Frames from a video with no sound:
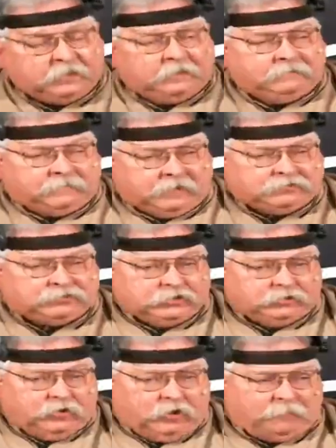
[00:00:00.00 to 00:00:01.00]
Face
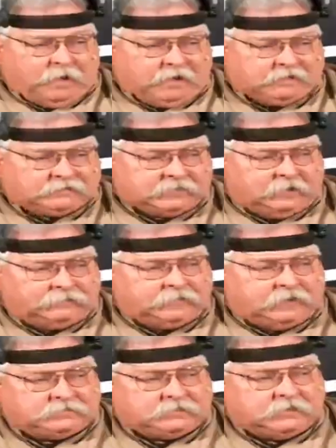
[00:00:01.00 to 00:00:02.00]
shield all by itself
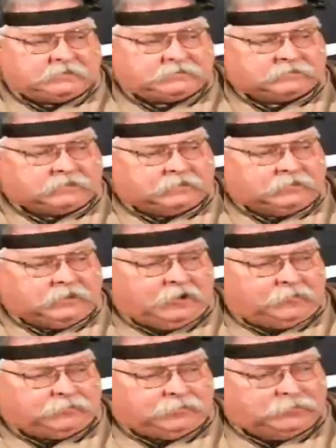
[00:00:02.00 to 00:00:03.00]
doesn't necessarily
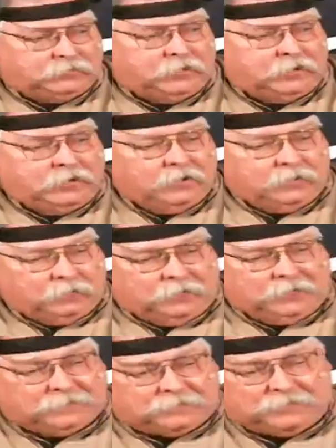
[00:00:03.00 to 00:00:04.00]
help you
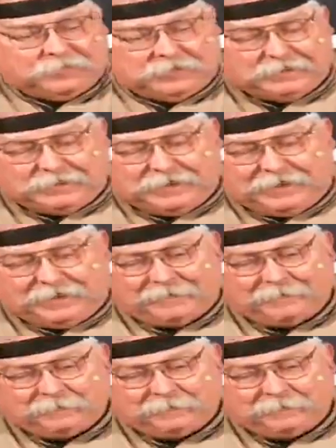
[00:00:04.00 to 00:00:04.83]
with the